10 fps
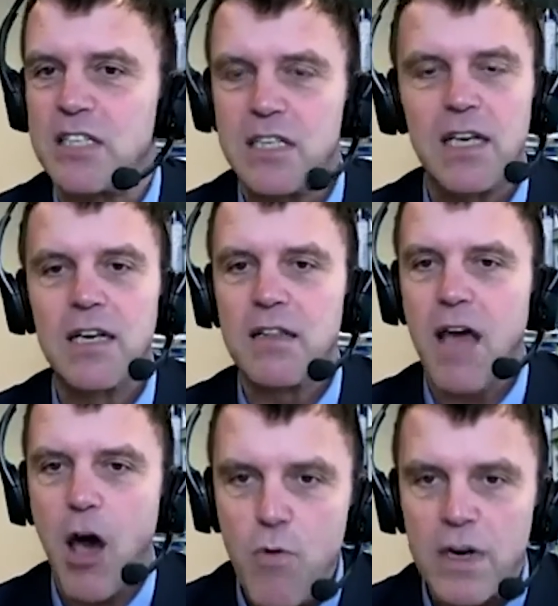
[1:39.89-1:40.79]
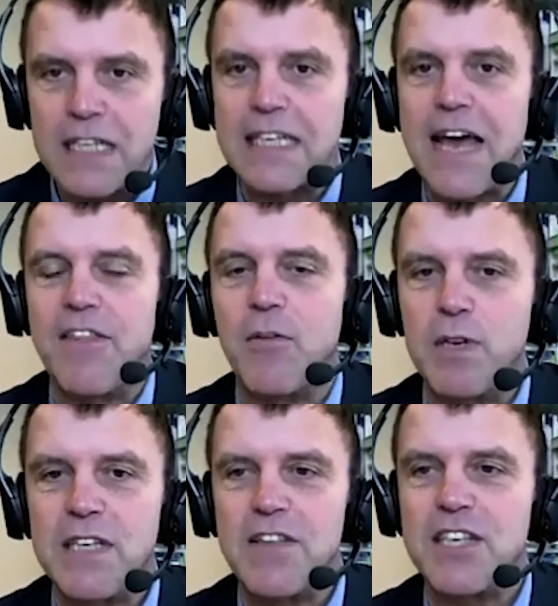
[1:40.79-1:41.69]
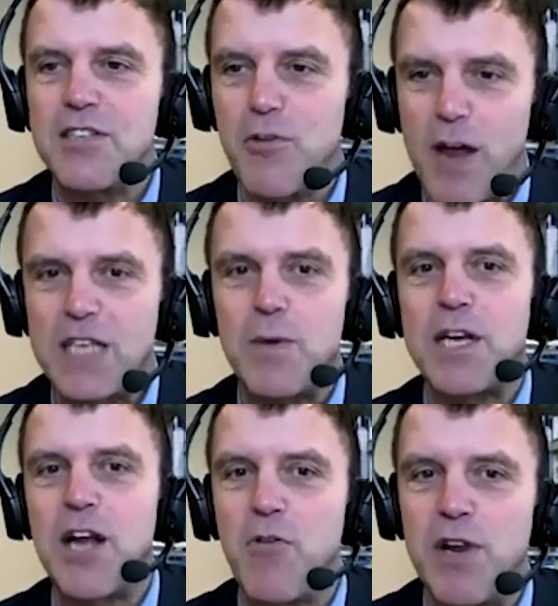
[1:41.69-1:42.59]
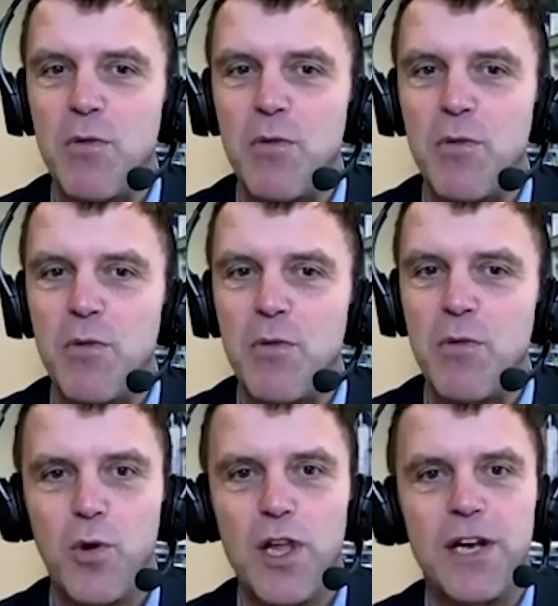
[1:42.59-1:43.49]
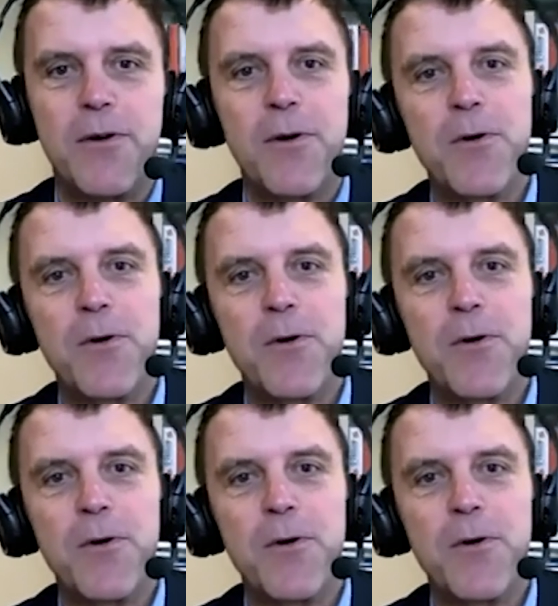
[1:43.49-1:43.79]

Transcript: It's only together. We say this is a race we can only win if we're all in.